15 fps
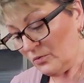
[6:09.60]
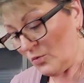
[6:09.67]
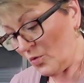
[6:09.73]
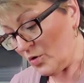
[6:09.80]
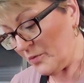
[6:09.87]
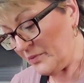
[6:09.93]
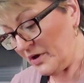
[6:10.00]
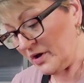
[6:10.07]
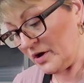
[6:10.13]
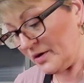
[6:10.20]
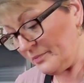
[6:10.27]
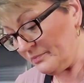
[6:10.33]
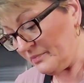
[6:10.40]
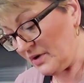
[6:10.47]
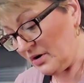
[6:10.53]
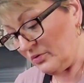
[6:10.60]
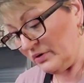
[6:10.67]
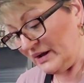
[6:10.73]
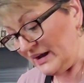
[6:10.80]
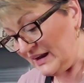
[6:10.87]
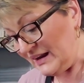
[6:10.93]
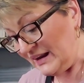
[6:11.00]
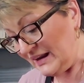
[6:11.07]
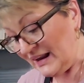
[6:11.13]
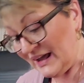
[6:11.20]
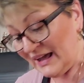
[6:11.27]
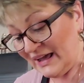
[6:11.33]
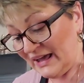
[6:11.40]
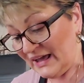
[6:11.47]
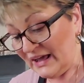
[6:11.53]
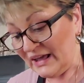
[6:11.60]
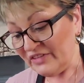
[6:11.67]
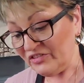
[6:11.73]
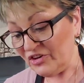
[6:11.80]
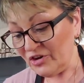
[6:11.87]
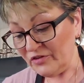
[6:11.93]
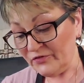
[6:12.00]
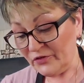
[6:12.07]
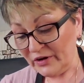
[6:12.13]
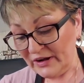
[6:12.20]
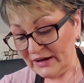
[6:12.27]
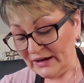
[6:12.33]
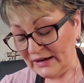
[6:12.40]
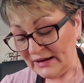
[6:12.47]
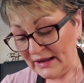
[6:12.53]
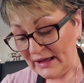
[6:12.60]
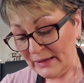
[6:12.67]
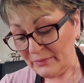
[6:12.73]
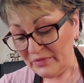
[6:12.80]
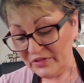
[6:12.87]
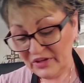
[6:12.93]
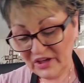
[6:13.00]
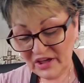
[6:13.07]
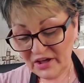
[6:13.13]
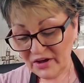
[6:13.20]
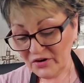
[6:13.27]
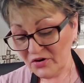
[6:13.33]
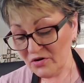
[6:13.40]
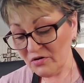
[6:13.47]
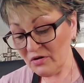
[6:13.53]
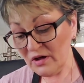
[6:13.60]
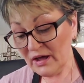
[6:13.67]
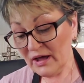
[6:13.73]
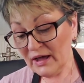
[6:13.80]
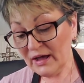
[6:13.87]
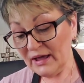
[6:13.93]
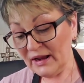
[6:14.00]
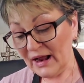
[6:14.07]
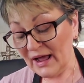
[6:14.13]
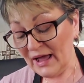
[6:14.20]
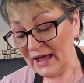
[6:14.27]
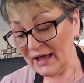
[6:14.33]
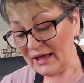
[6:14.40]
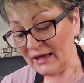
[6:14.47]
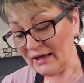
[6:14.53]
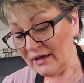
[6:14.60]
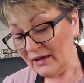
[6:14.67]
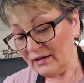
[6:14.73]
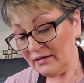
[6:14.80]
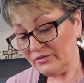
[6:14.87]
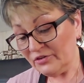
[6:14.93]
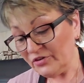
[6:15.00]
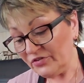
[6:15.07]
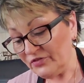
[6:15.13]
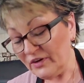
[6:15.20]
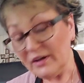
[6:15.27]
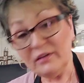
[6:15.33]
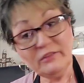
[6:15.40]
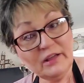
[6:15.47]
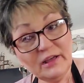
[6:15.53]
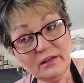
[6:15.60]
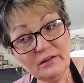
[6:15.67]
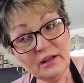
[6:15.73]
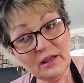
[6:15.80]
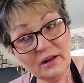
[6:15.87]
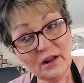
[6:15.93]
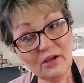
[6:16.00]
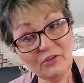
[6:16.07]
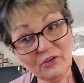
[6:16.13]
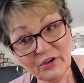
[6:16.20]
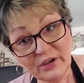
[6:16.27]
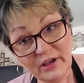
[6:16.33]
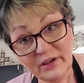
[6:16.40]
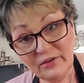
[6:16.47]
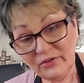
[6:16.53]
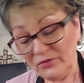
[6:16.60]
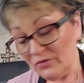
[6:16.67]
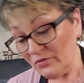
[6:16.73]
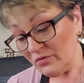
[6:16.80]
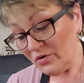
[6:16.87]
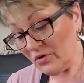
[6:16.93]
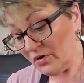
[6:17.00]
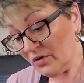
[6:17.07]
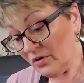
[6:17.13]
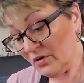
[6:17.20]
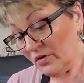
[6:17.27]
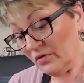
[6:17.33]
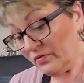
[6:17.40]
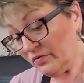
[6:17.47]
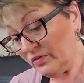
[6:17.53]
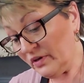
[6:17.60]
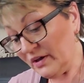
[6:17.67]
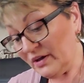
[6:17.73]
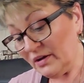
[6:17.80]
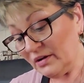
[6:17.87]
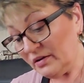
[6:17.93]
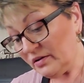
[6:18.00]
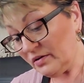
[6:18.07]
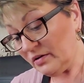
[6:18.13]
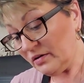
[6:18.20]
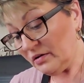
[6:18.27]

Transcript: Warm you up on any day. It's good for any time of the year. And I just found out not long ago that